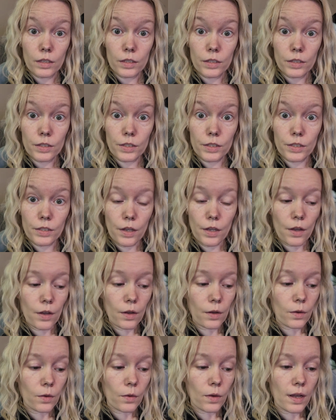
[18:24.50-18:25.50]

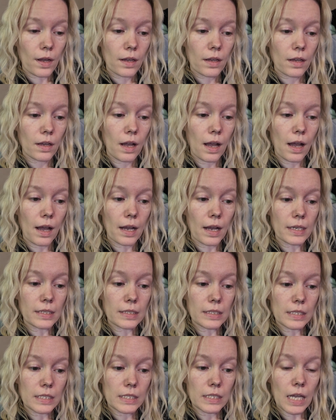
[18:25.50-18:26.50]
So I
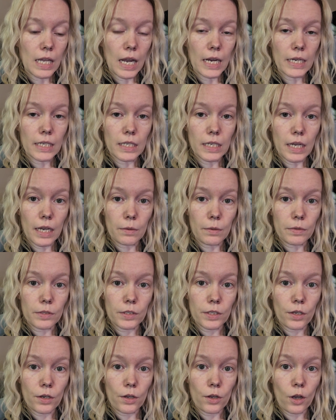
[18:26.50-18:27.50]
decided I was
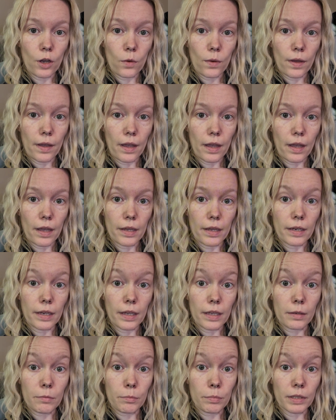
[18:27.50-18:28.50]
going to go ahead
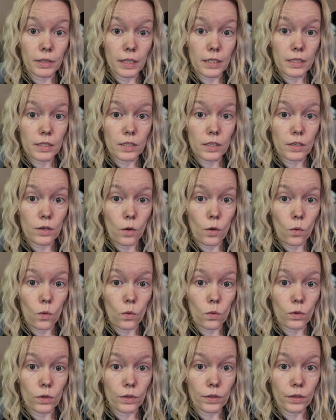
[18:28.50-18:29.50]
and place an
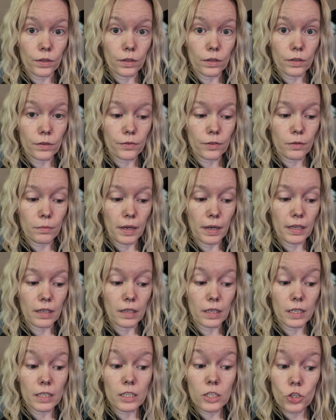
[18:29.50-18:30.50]
order for my
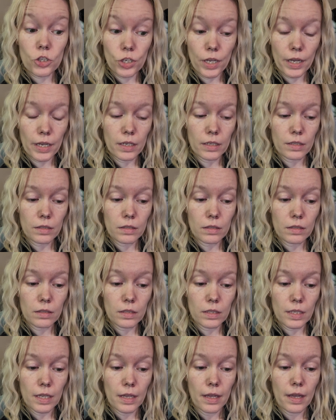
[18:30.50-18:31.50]

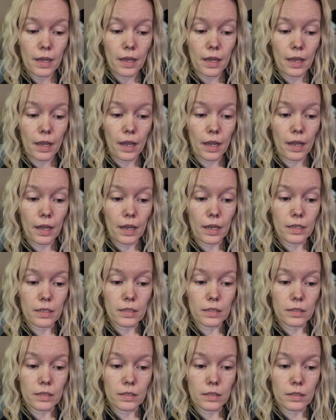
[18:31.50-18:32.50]
keychains
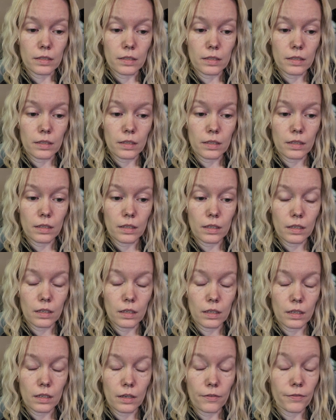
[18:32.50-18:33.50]
and
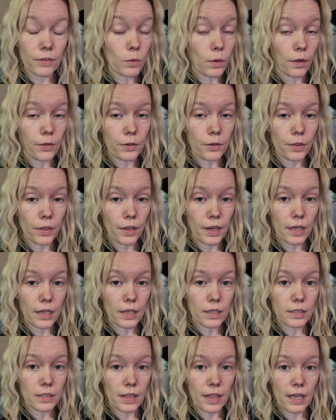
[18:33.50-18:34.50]
a few other
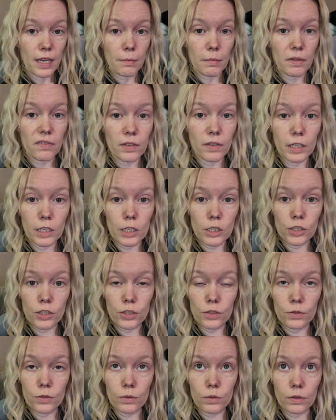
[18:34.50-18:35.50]
things. I think I'm even going to
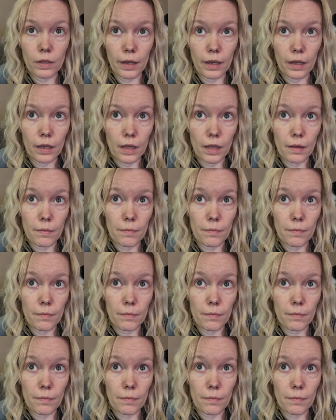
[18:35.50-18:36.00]
do like